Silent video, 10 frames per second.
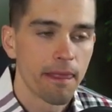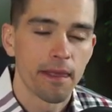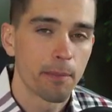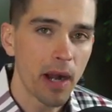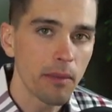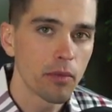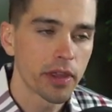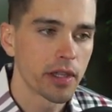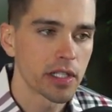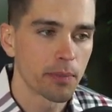The problem
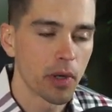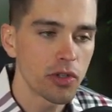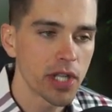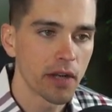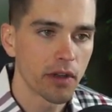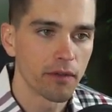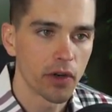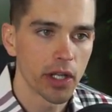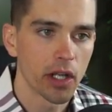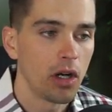with this approach then of
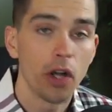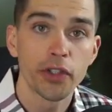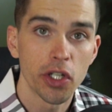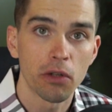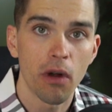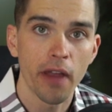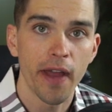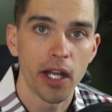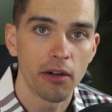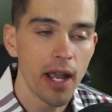converting it all to your Roth
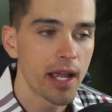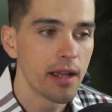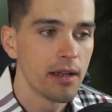IRA